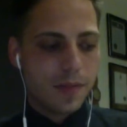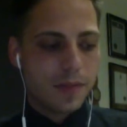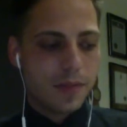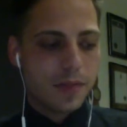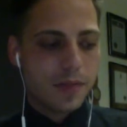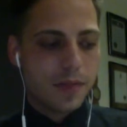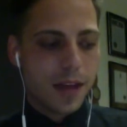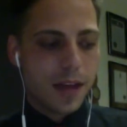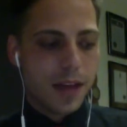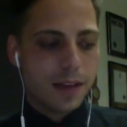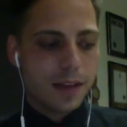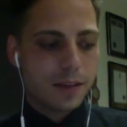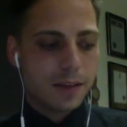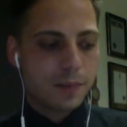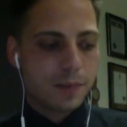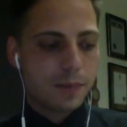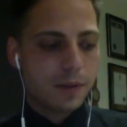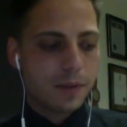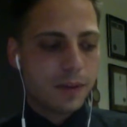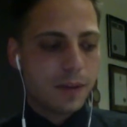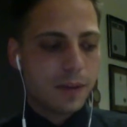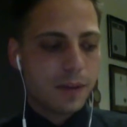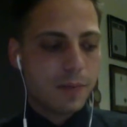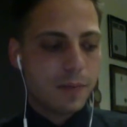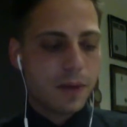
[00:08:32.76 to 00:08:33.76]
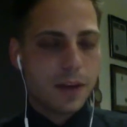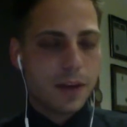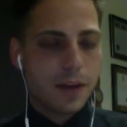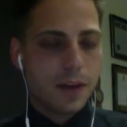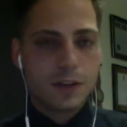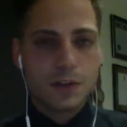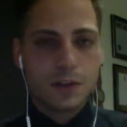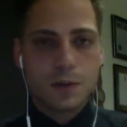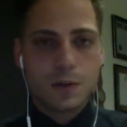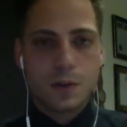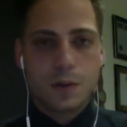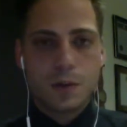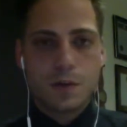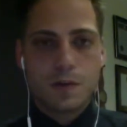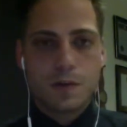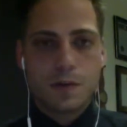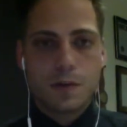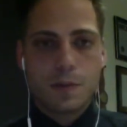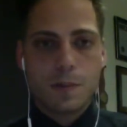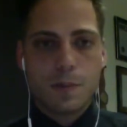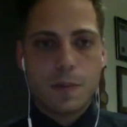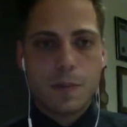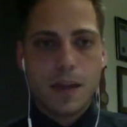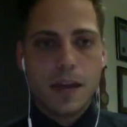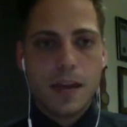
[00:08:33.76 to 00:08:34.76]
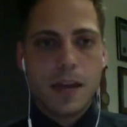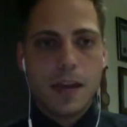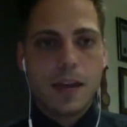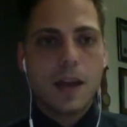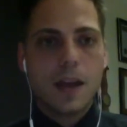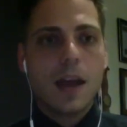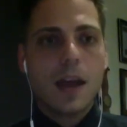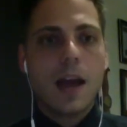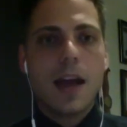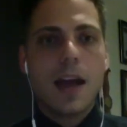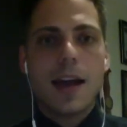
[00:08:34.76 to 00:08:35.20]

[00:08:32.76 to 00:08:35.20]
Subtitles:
That's pretty much all from me.